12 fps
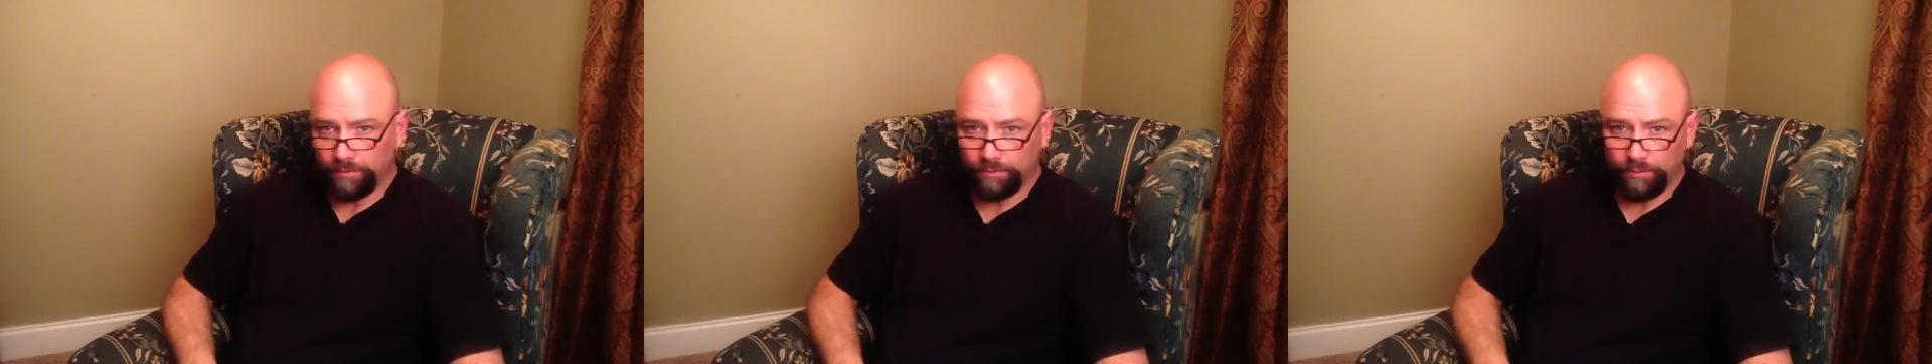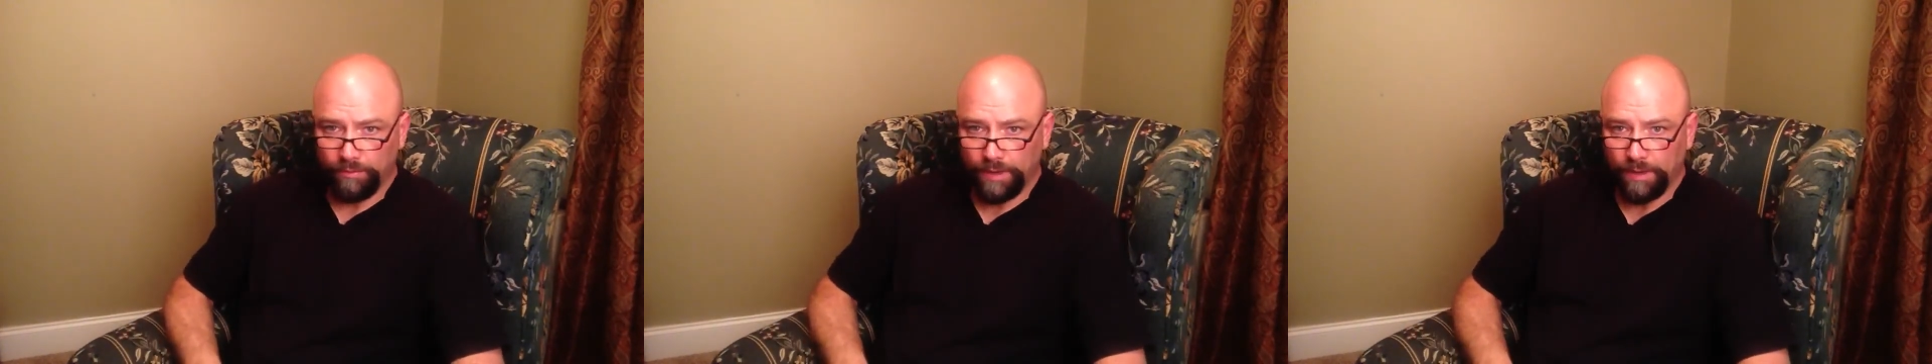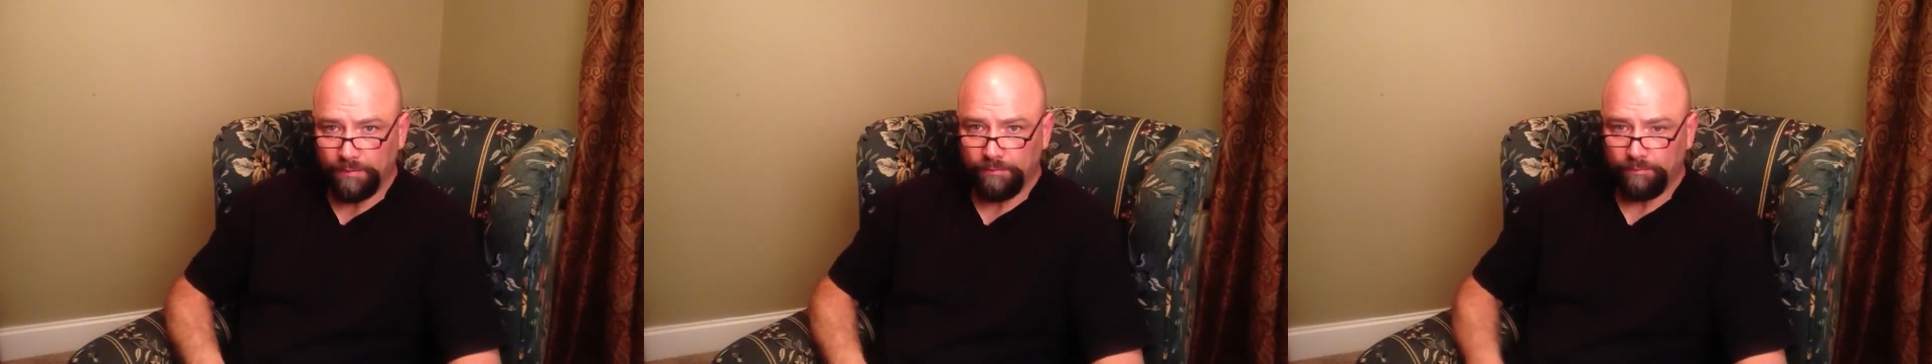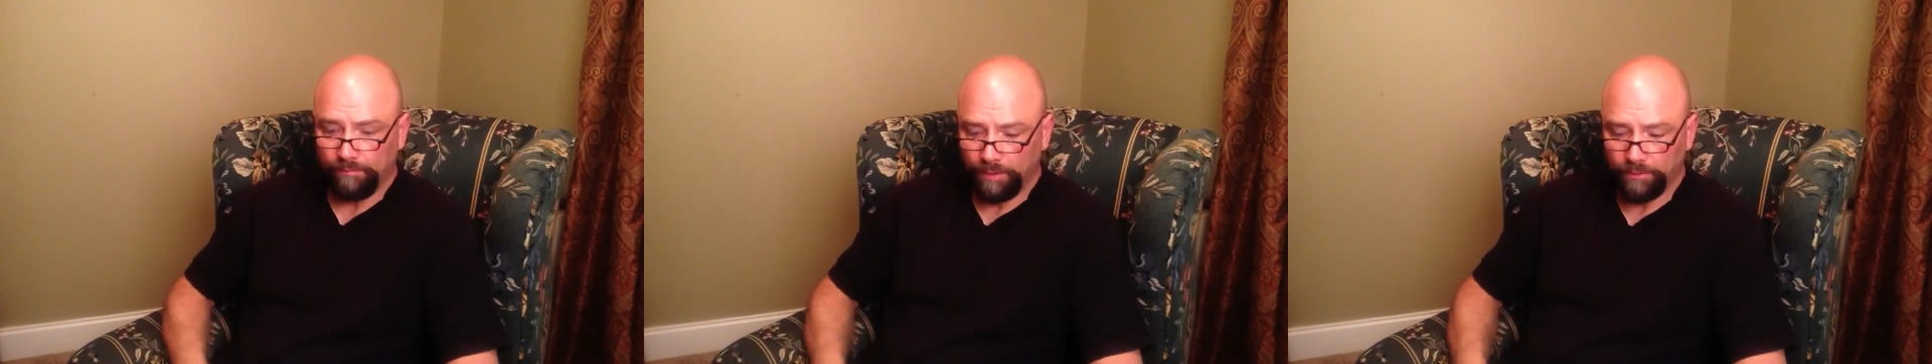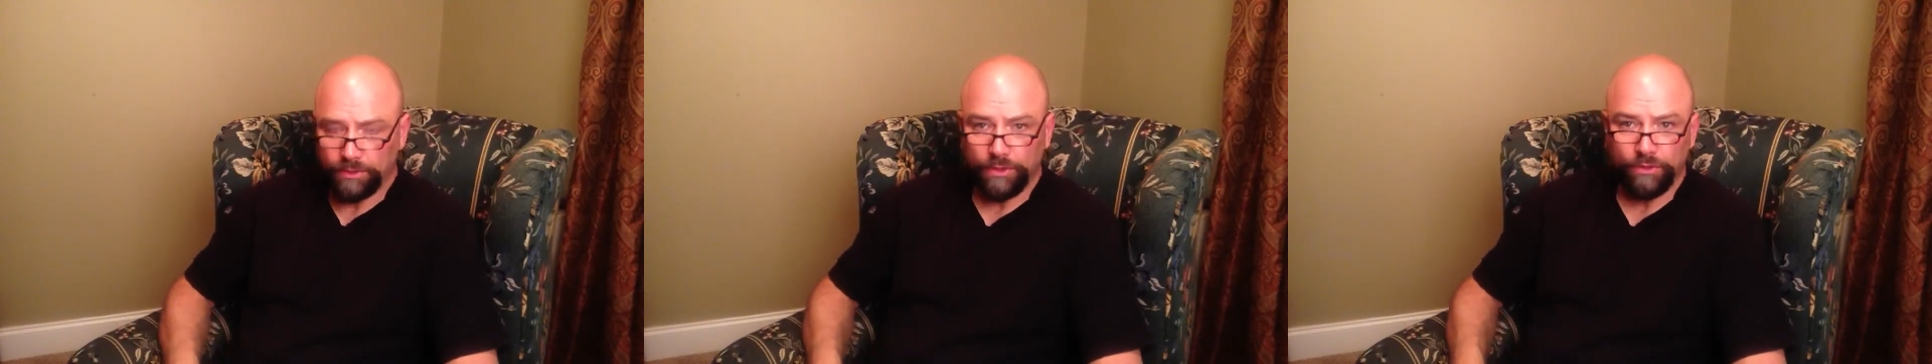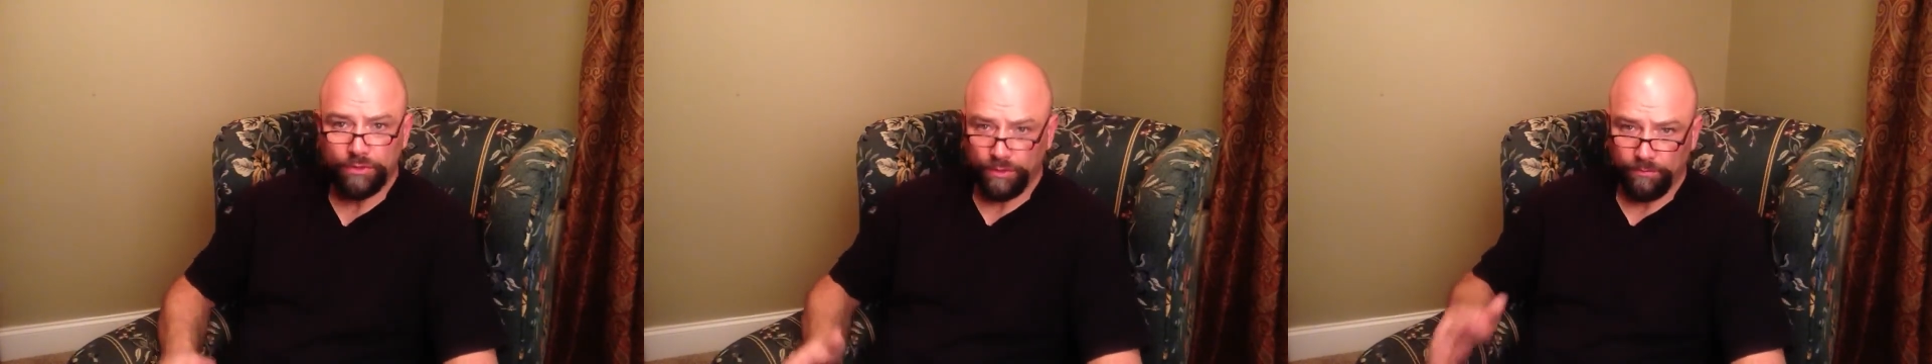through, it was on
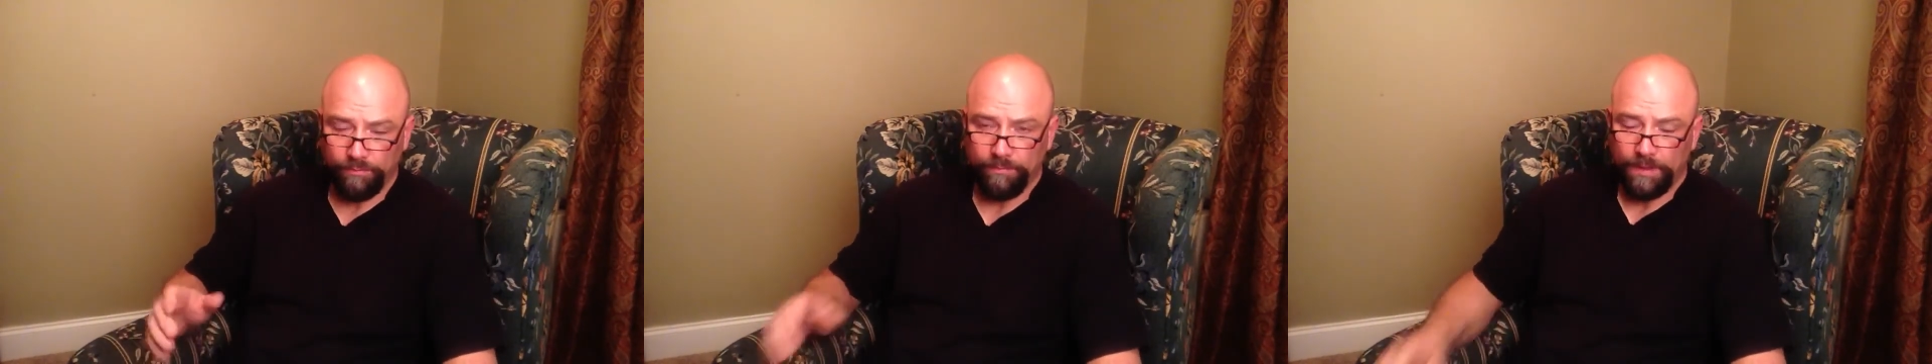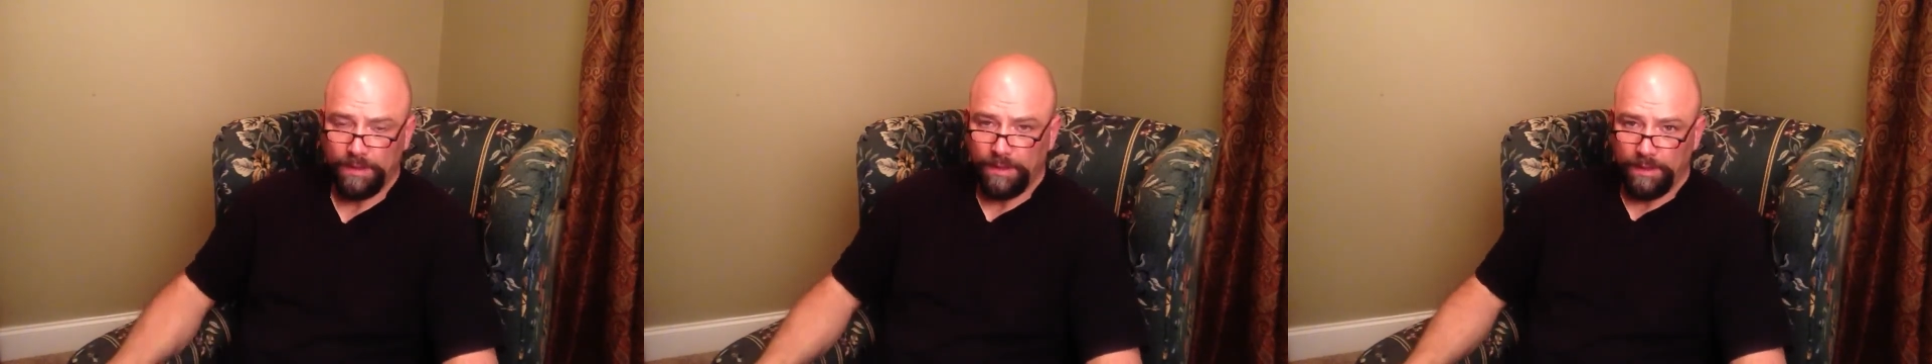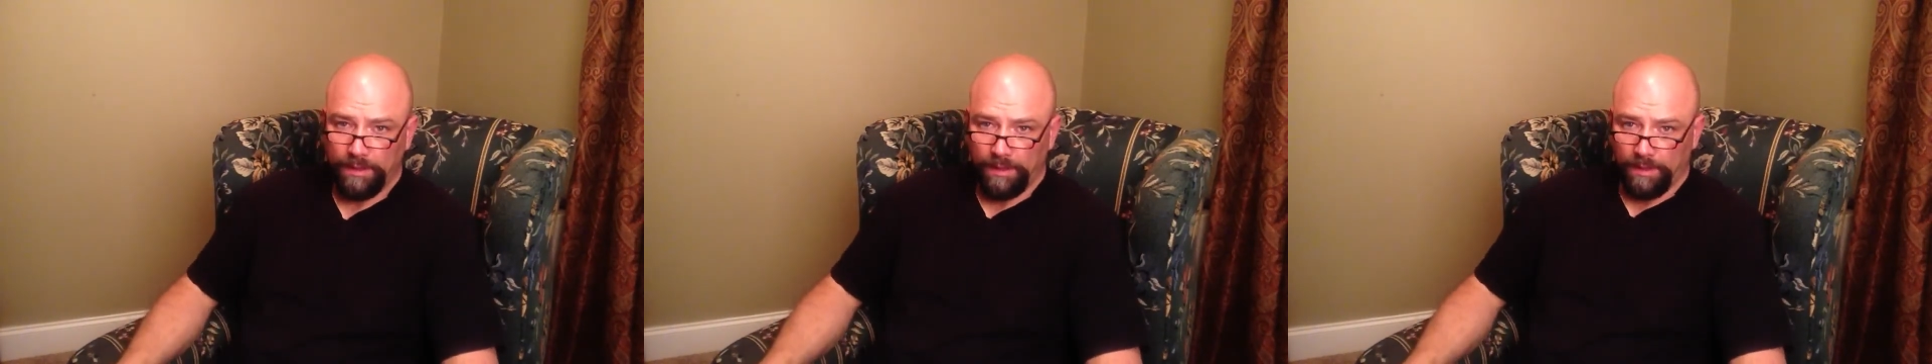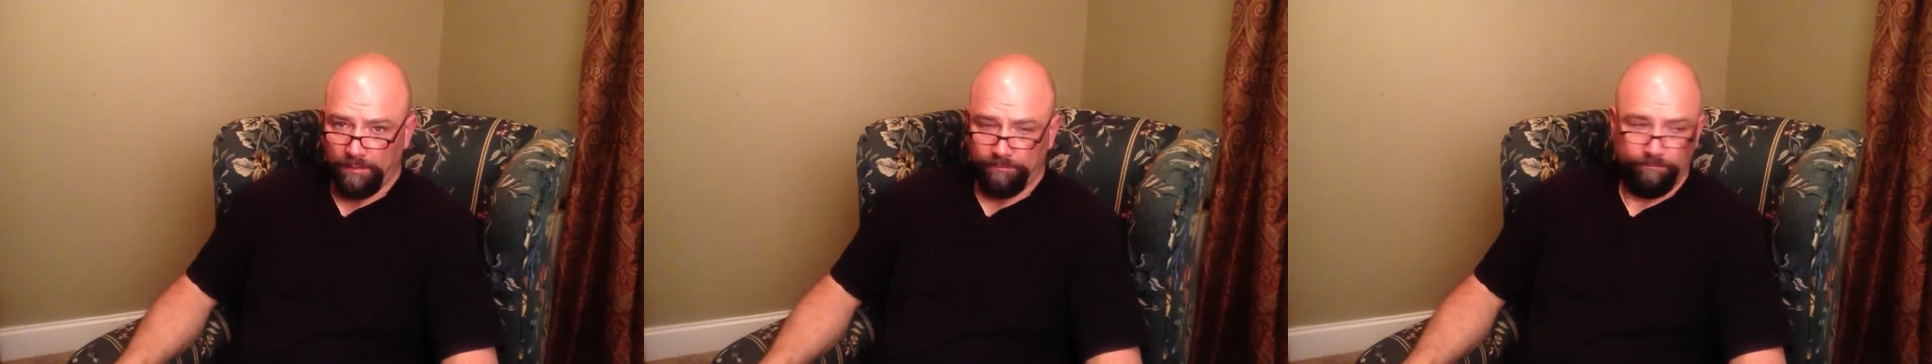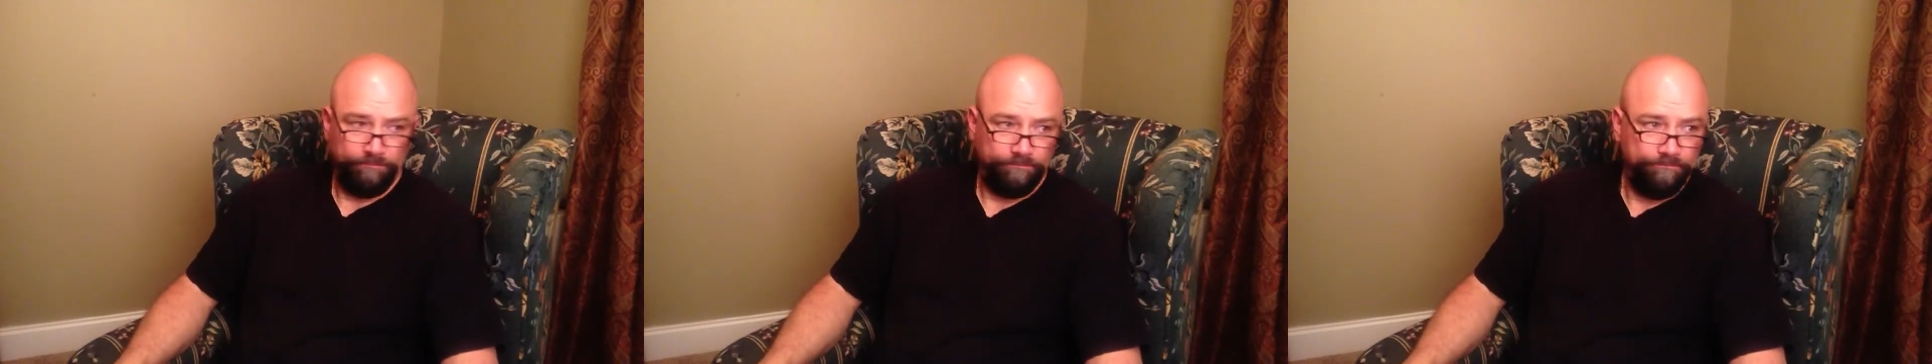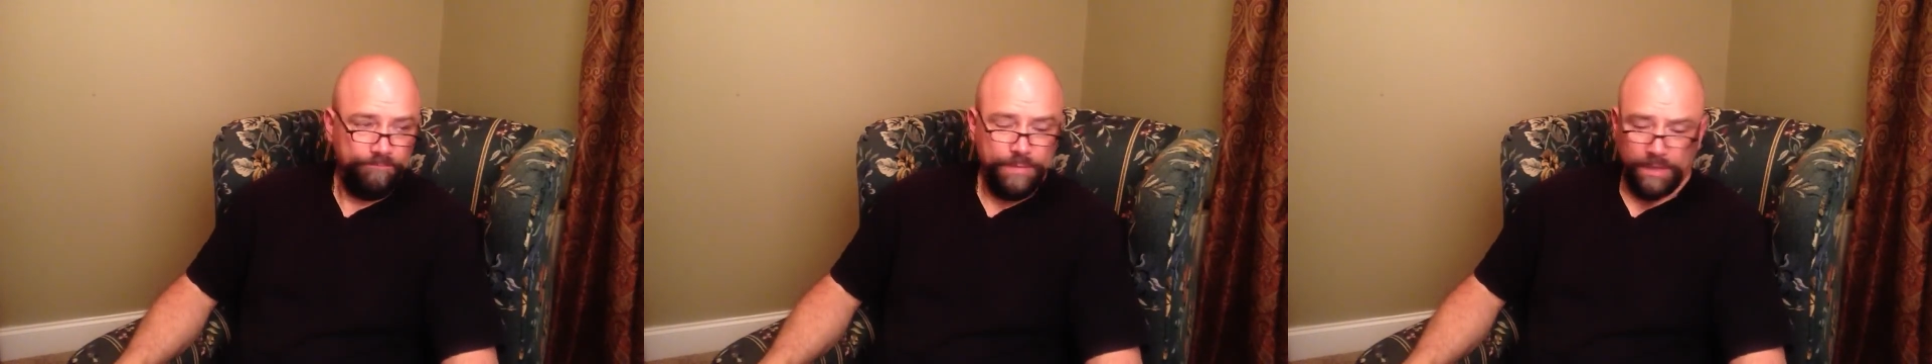YouTube.
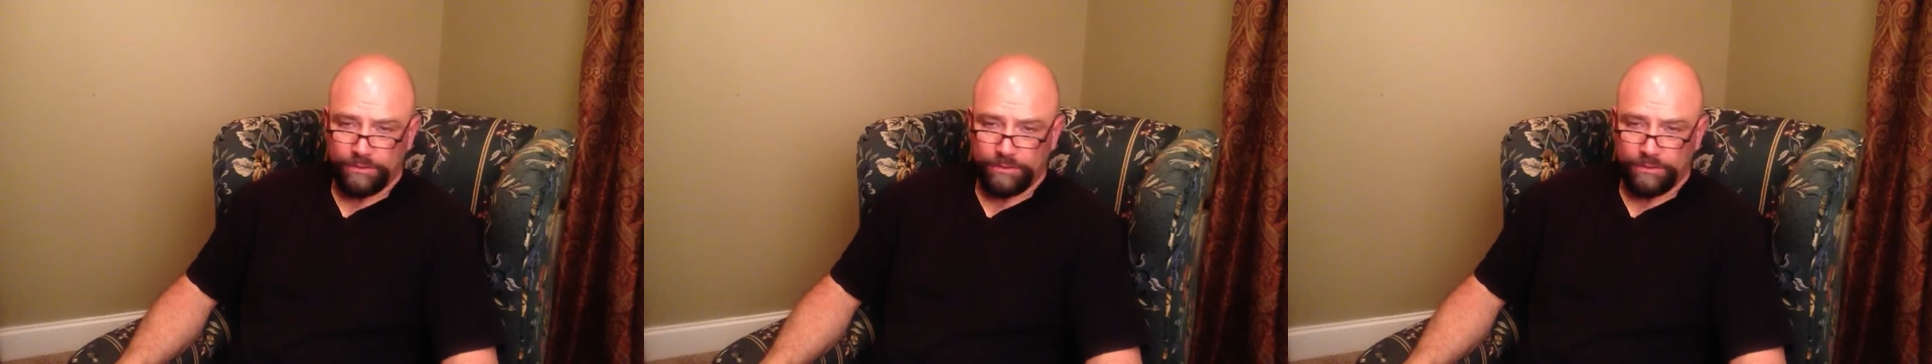I